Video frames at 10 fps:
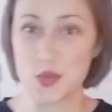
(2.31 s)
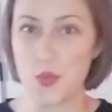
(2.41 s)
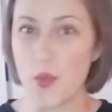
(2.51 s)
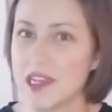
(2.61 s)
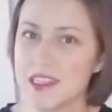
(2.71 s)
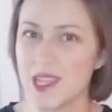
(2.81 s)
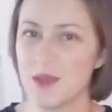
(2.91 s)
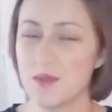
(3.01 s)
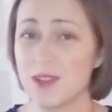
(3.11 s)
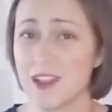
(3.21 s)

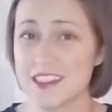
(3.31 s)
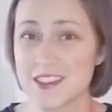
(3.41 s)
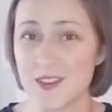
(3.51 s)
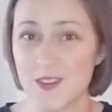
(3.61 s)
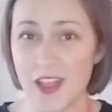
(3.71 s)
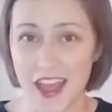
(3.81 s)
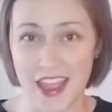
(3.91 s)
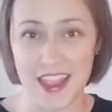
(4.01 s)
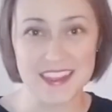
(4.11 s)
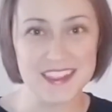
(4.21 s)
20 plus
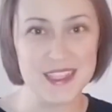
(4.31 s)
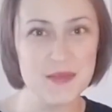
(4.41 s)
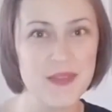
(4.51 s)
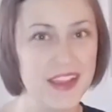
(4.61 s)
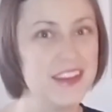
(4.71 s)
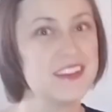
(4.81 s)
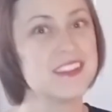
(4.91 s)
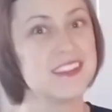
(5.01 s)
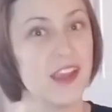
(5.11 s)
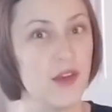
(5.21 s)
lies that
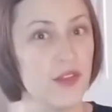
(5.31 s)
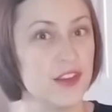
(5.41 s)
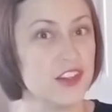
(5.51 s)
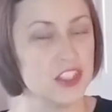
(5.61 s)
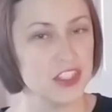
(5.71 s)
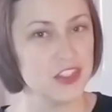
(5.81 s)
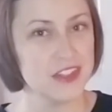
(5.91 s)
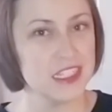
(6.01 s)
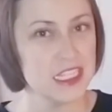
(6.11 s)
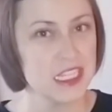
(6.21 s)
parents tell their
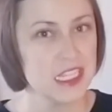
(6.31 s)
children.